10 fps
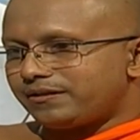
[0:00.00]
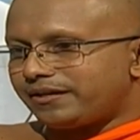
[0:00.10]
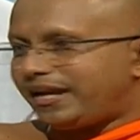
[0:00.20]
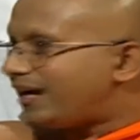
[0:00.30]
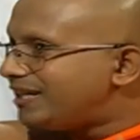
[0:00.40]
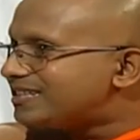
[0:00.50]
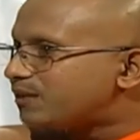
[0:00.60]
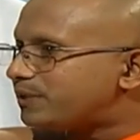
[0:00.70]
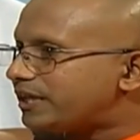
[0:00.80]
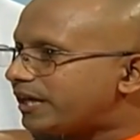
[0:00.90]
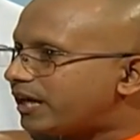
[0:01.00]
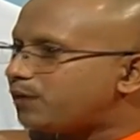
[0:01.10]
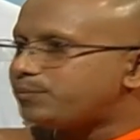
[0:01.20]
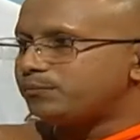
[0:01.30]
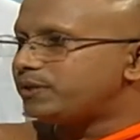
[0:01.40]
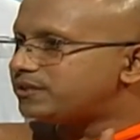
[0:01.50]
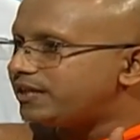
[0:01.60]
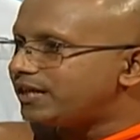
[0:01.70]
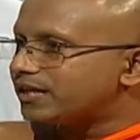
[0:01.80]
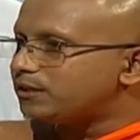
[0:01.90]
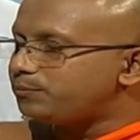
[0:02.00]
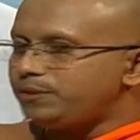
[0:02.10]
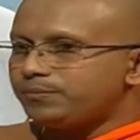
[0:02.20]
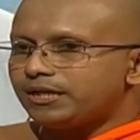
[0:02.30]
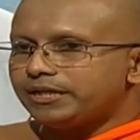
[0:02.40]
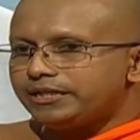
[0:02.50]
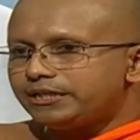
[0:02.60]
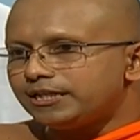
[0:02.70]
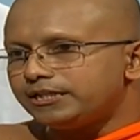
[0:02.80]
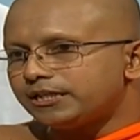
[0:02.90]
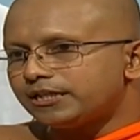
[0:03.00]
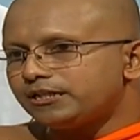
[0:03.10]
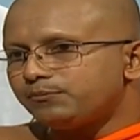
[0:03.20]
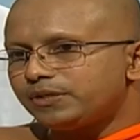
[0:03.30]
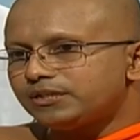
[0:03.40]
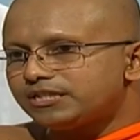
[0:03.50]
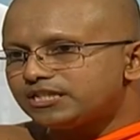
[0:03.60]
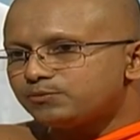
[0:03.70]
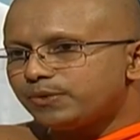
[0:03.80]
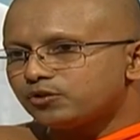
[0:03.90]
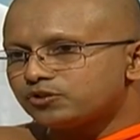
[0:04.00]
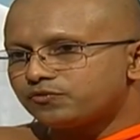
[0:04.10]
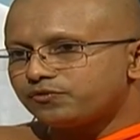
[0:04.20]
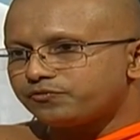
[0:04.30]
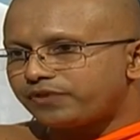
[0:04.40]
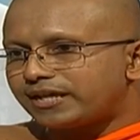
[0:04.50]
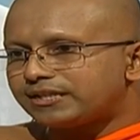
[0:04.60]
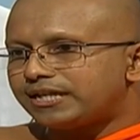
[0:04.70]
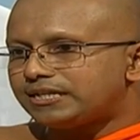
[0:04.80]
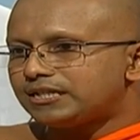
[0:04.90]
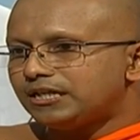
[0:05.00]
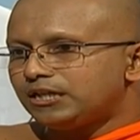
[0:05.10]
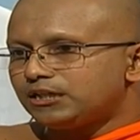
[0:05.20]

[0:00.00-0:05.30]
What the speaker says: Rarely something can happen, but Sri Lankan people are intelligent. I think this is because of the fact that